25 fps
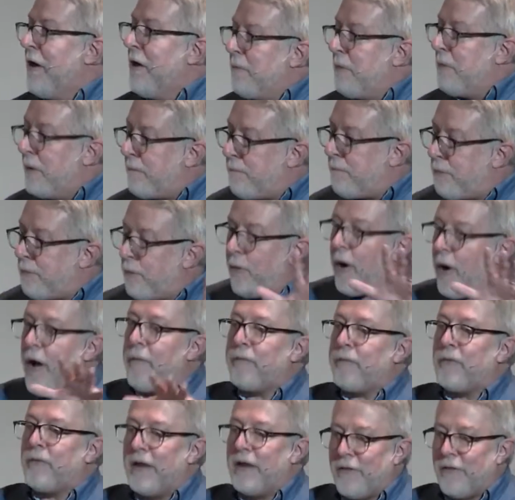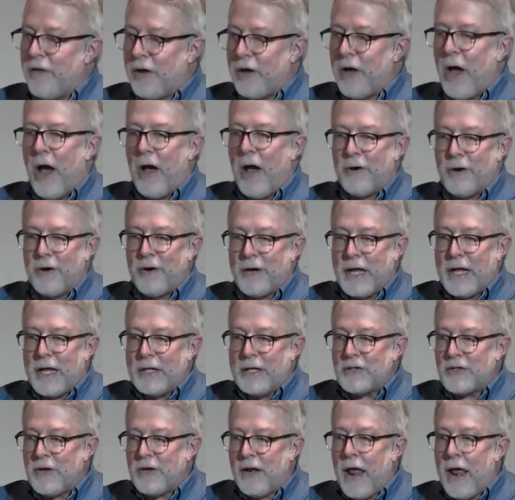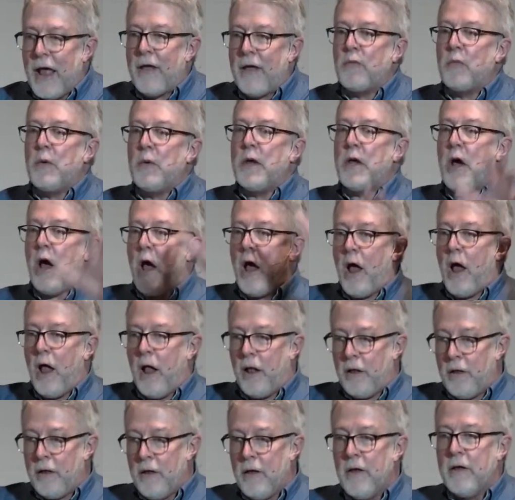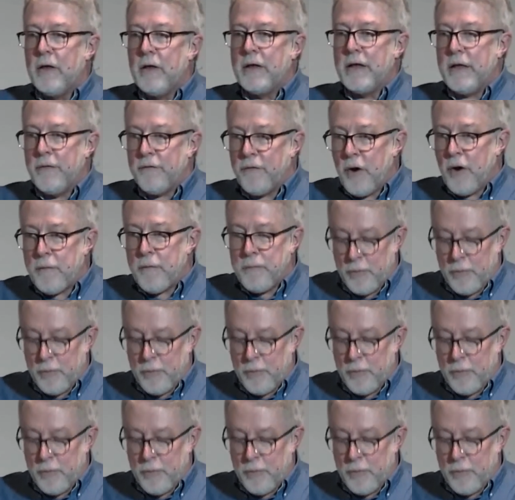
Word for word: but prompting the congregation as we all give our